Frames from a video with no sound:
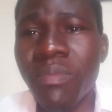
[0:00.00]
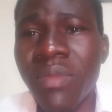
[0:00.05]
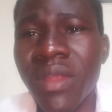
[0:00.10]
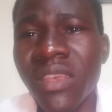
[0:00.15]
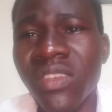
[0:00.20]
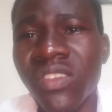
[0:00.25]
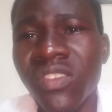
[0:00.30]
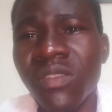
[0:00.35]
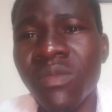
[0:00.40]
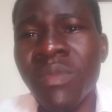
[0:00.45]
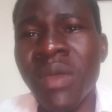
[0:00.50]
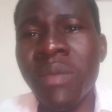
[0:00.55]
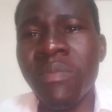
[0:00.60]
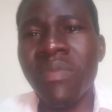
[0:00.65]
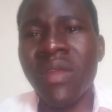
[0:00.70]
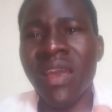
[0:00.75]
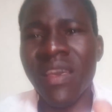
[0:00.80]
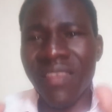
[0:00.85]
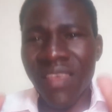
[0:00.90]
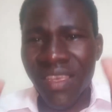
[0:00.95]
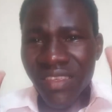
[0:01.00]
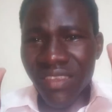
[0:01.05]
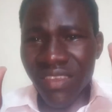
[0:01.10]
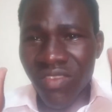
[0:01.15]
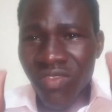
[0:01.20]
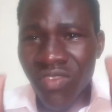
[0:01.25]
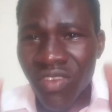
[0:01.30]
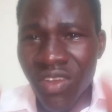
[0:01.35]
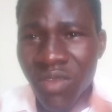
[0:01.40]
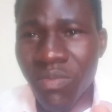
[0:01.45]
bless you, my brothers.
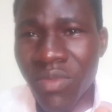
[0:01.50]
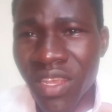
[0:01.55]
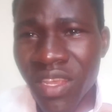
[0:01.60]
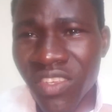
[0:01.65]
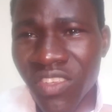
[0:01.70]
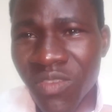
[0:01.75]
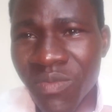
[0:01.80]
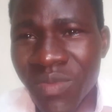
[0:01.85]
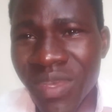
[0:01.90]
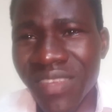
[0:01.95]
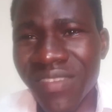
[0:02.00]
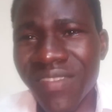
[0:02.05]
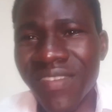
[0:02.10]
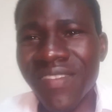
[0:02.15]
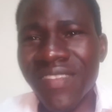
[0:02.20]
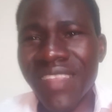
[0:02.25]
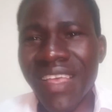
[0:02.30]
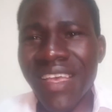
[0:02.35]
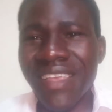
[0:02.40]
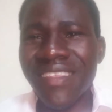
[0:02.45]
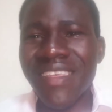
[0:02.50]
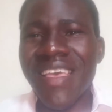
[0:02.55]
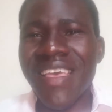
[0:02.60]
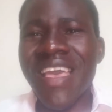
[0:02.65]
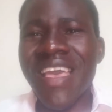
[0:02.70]
God bless you, my sisters.